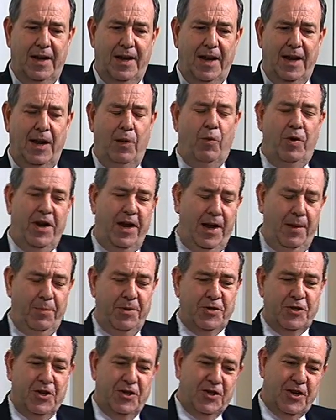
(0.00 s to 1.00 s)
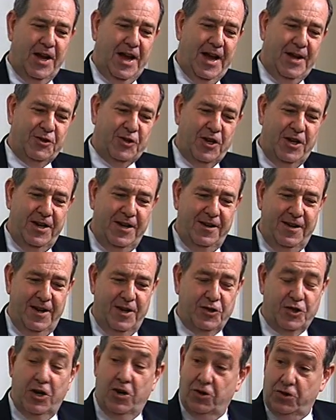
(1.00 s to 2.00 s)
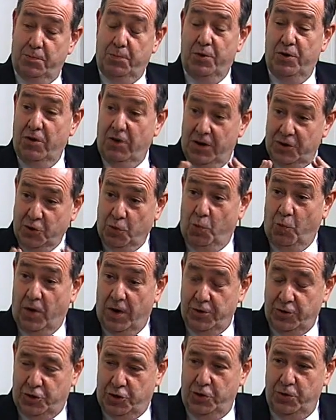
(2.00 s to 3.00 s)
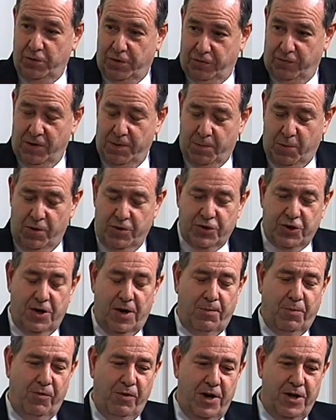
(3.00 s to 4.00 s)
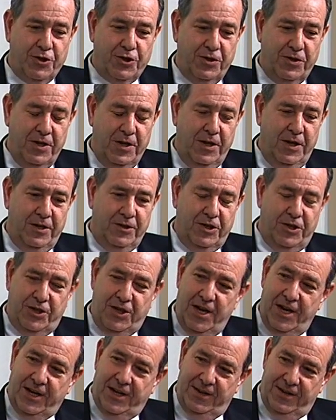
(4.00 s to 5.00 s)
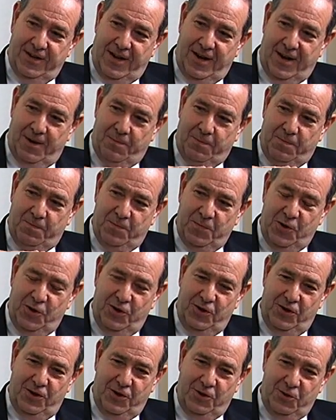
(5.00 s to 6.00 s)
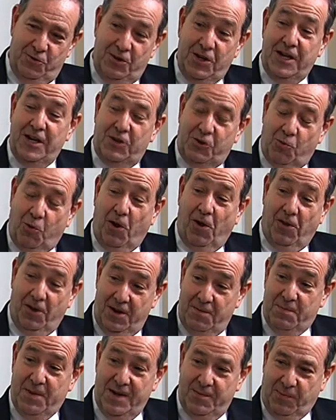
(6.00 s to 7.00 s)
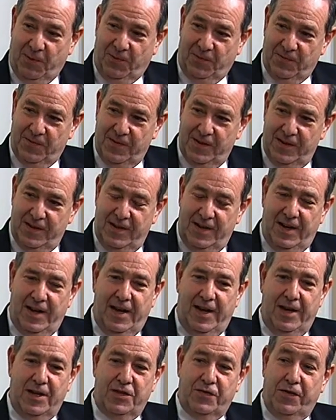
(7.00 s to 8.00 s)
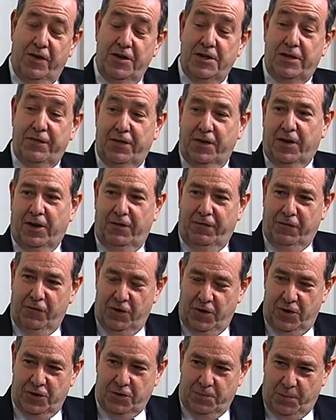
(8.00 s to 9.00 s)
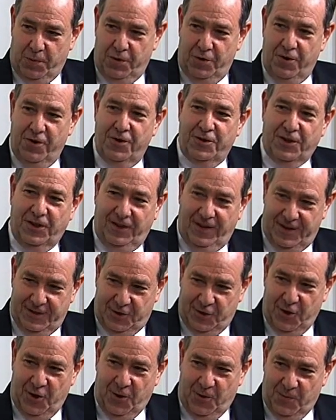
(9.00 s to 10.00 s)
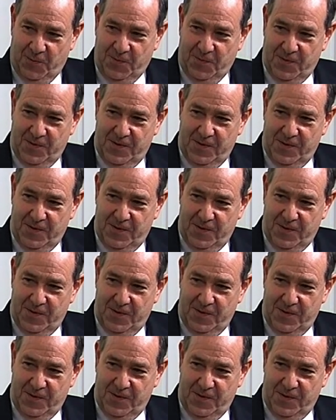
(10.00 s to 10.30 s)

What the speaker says: And what happens is, as an entrepreneur, as a 1, 2, 3 person operation, to take it up, you need quality people. And it's very difficult for an entrepreneur to let go.